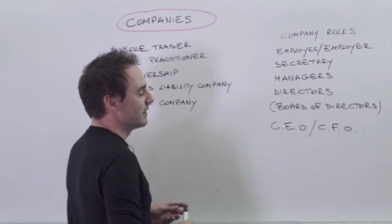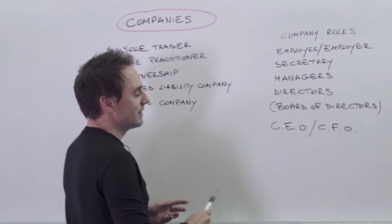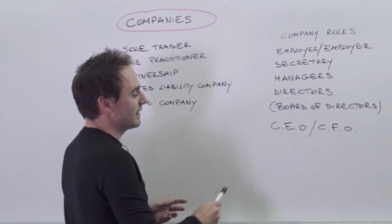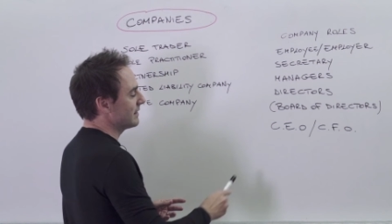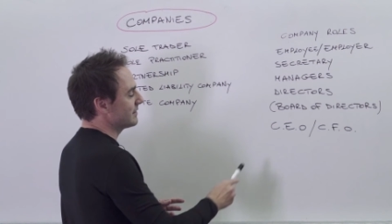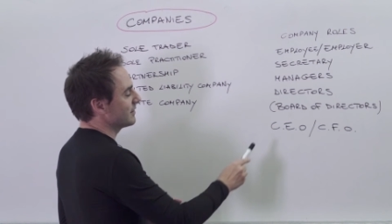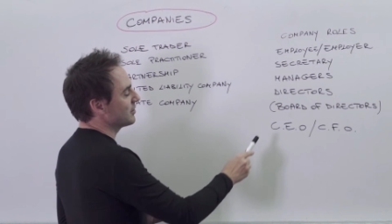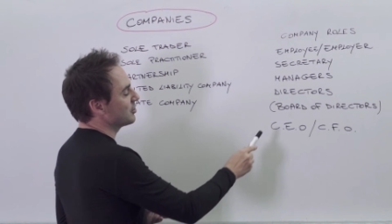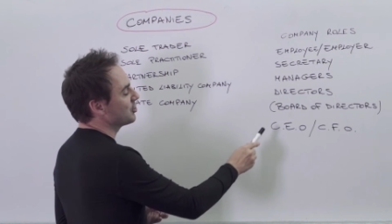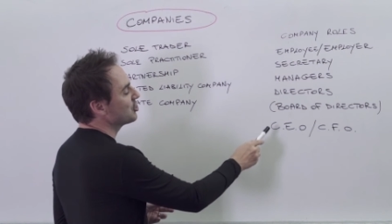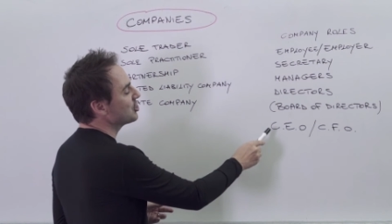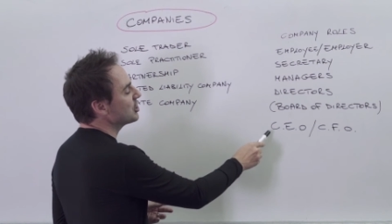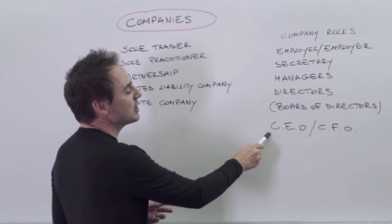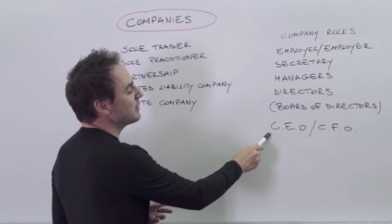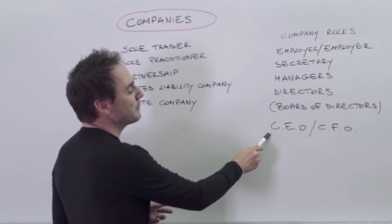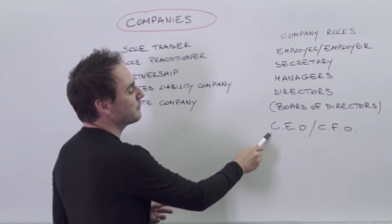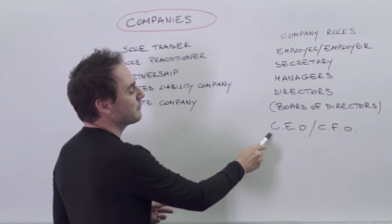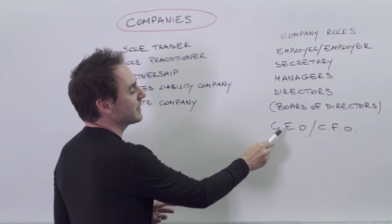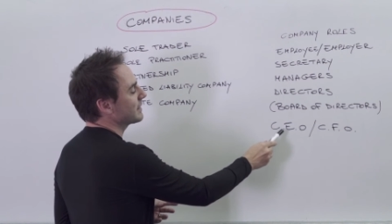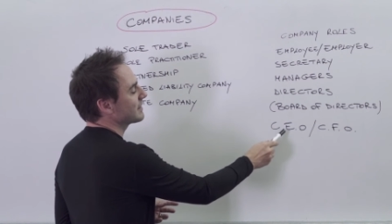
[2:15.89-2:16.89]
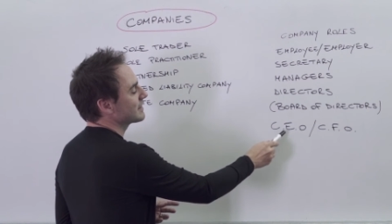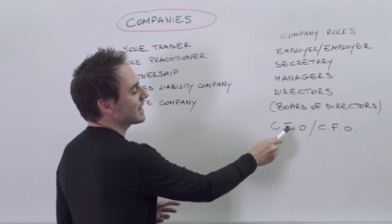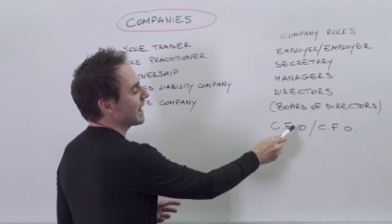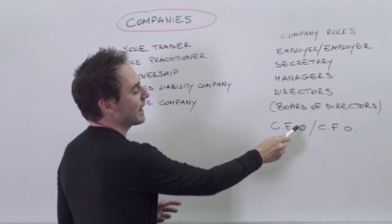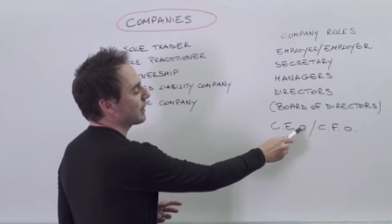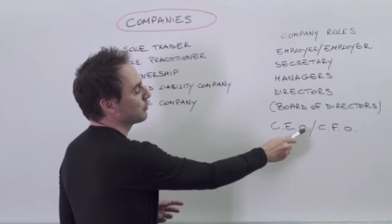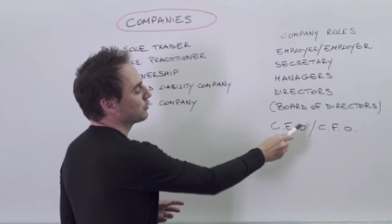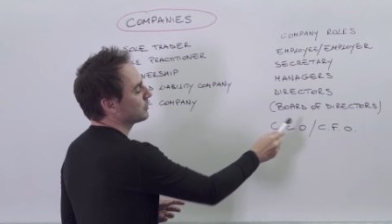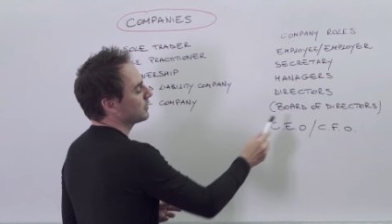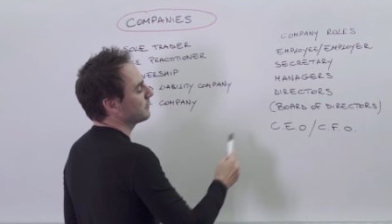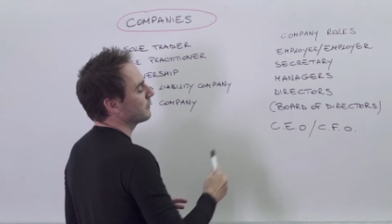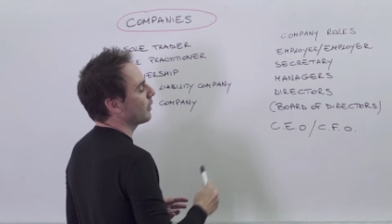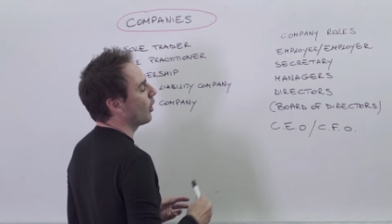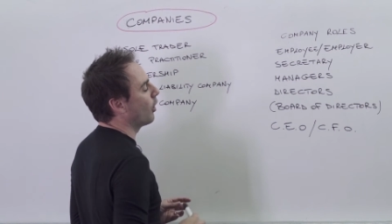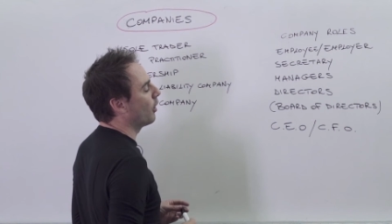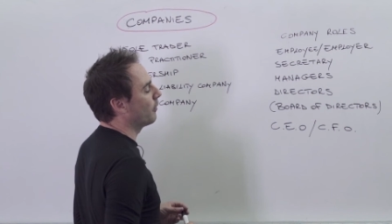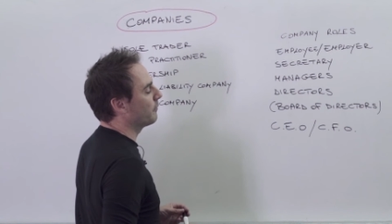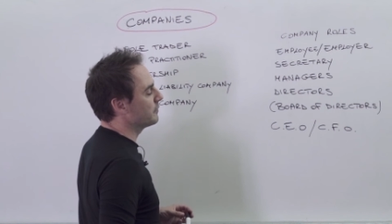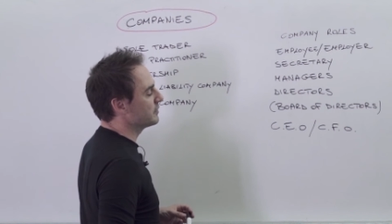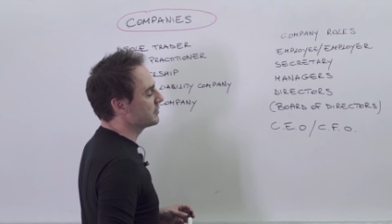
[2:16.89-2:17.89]
that's a chief executive
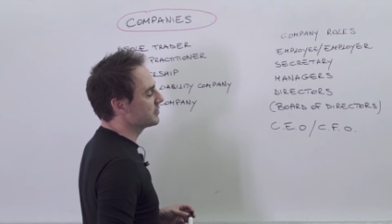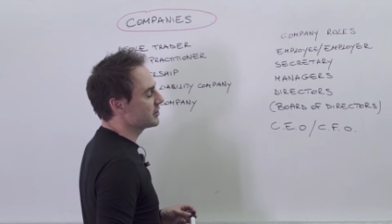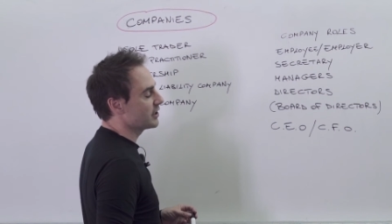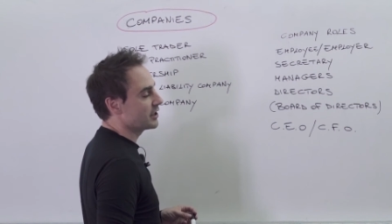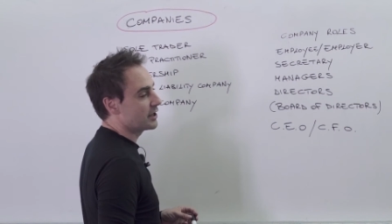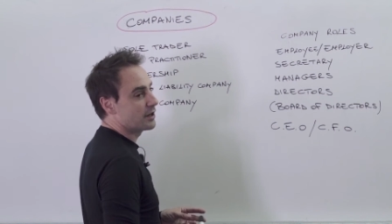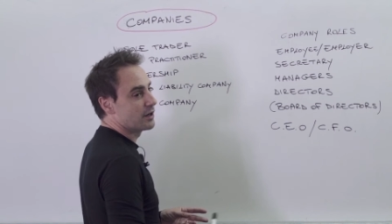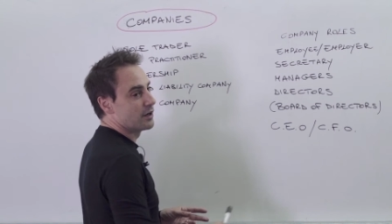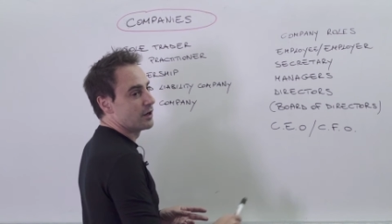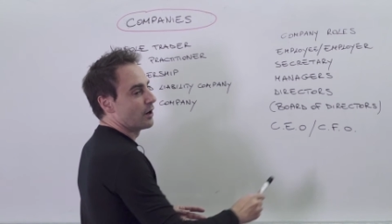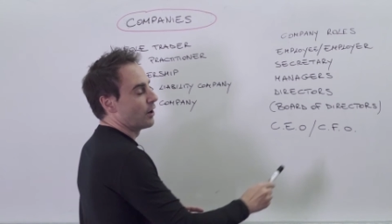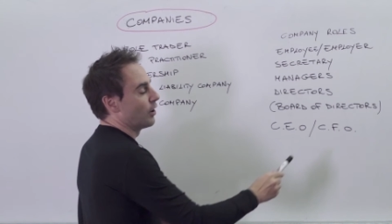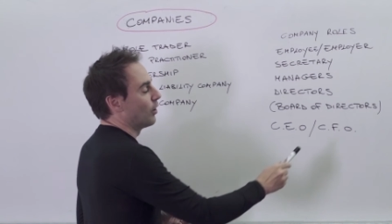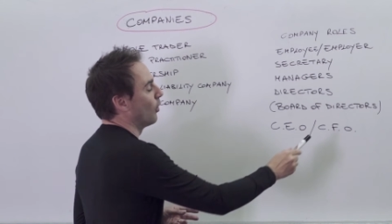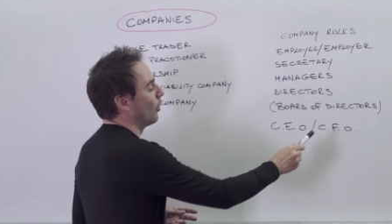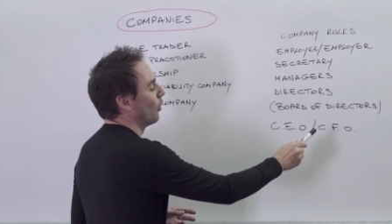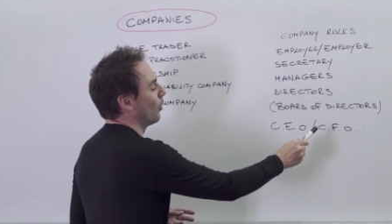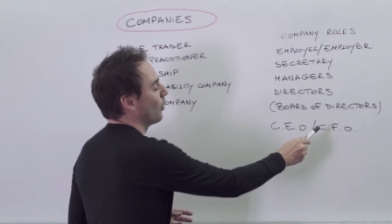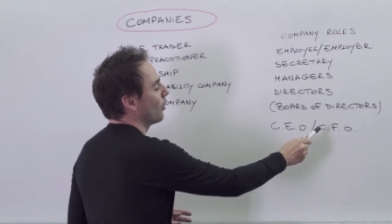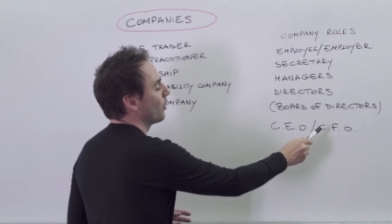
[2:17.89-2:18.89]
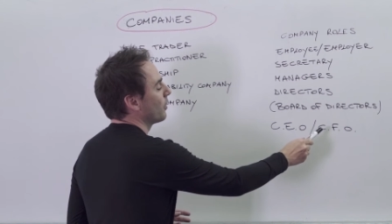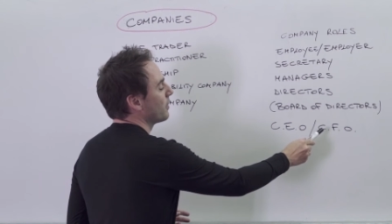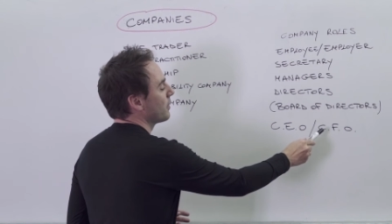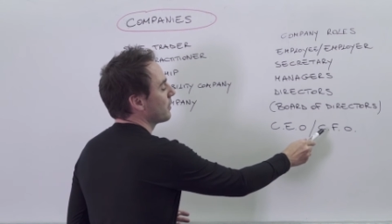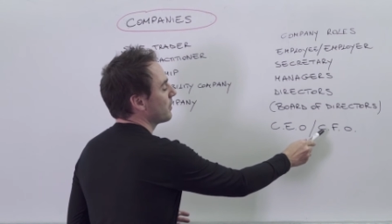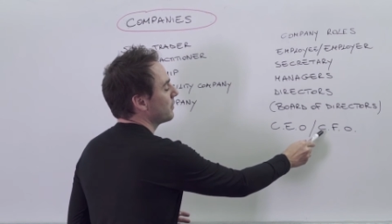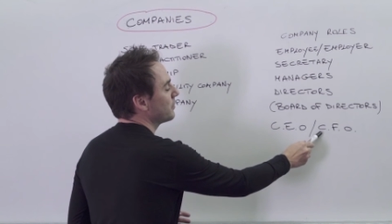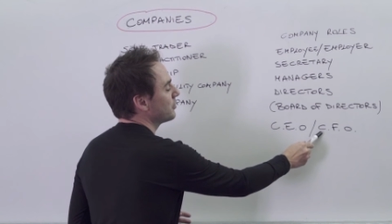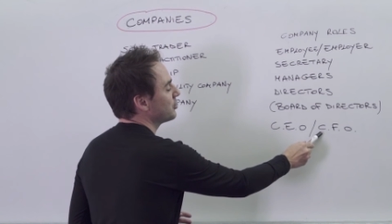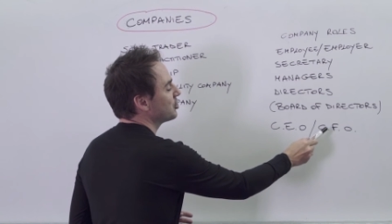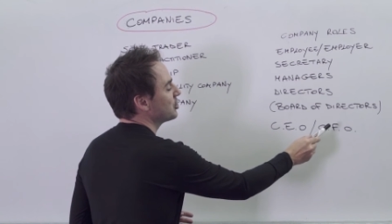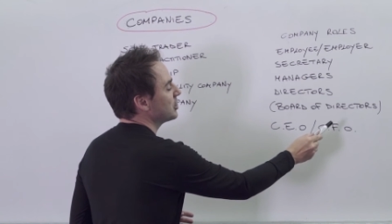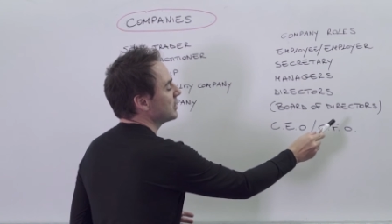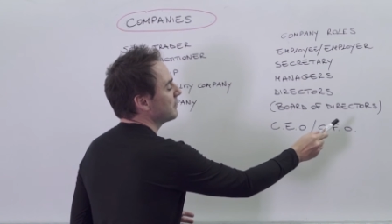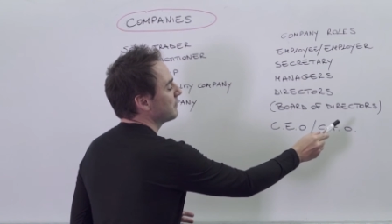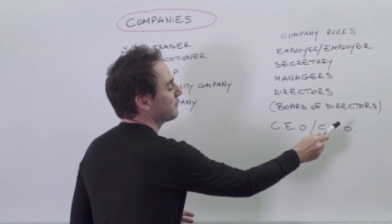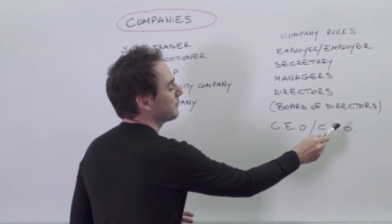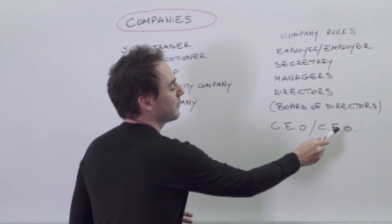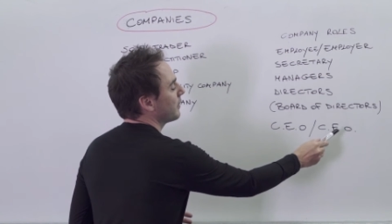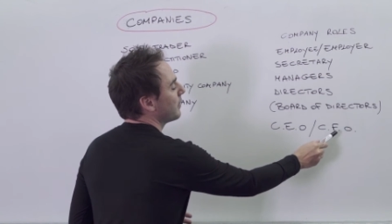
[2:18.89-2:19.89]
officer or the
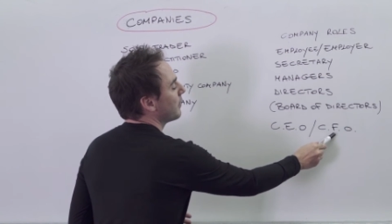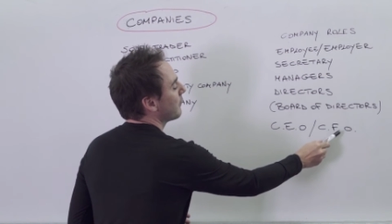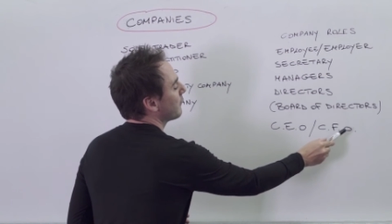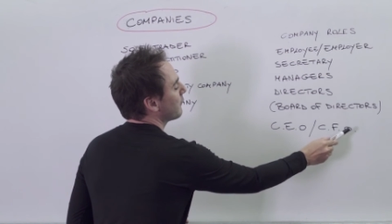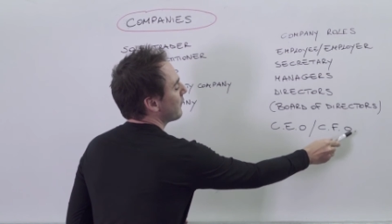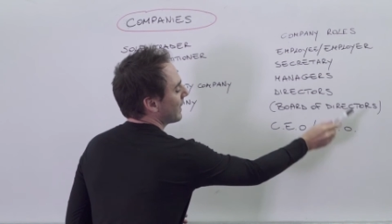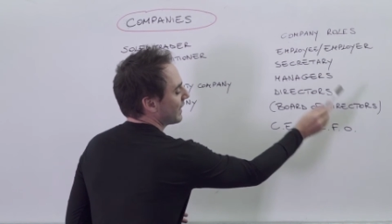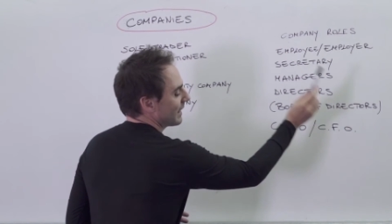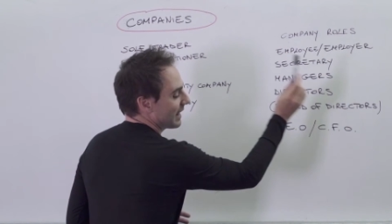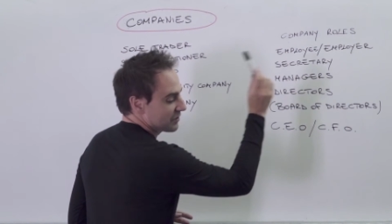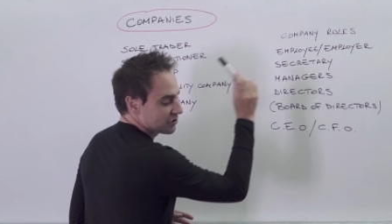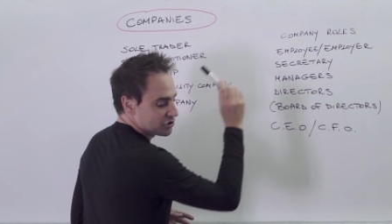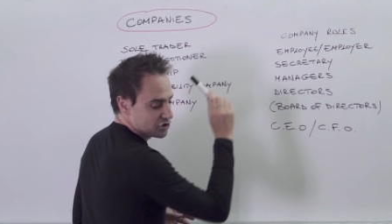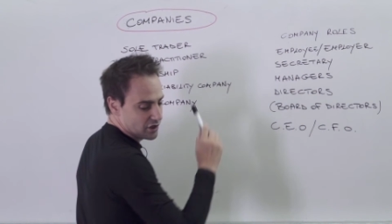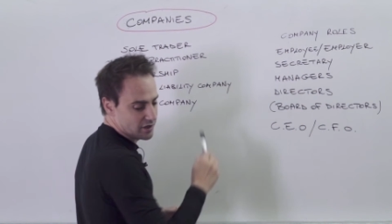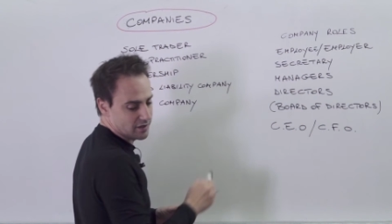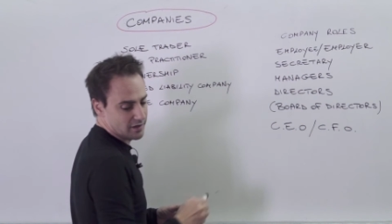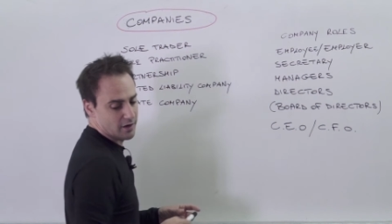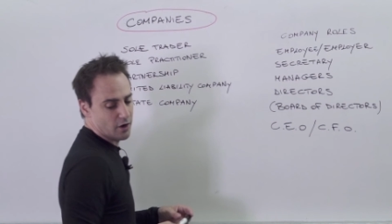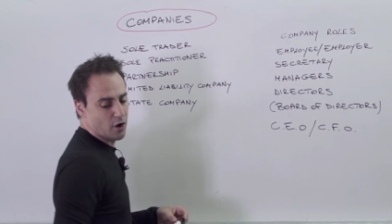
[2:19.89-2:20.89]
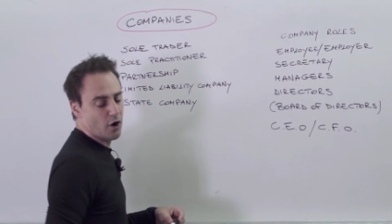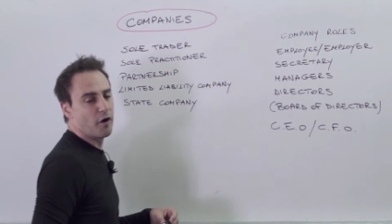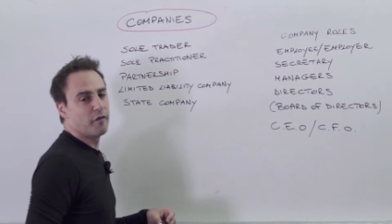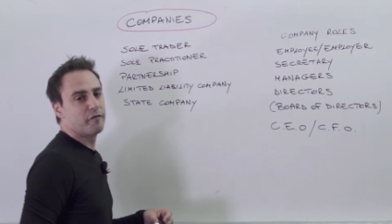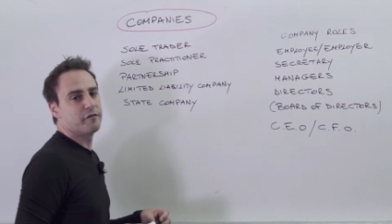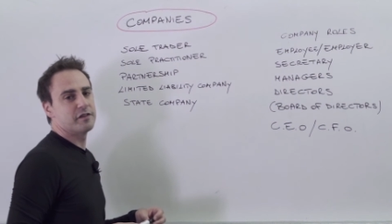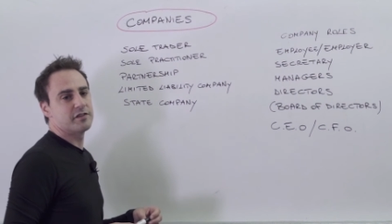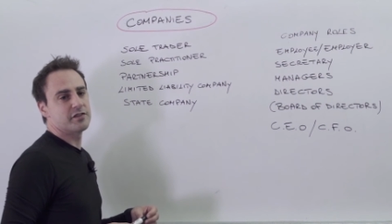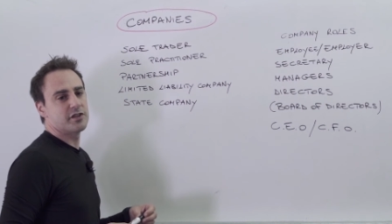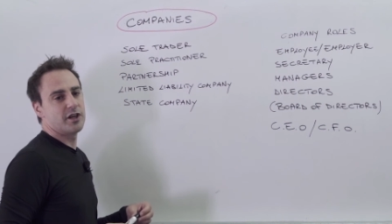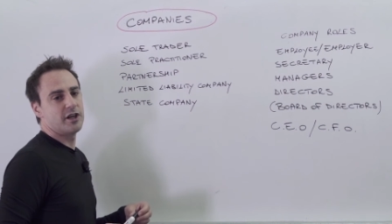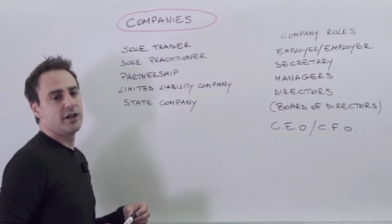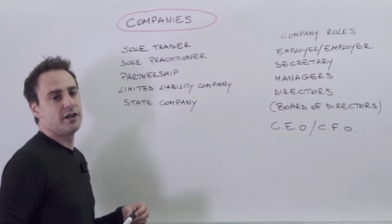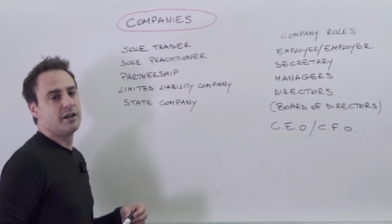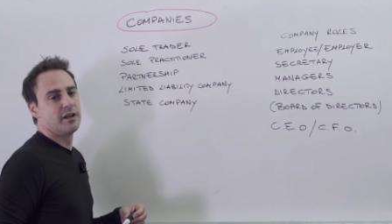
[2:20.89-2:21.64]
chief financial officer.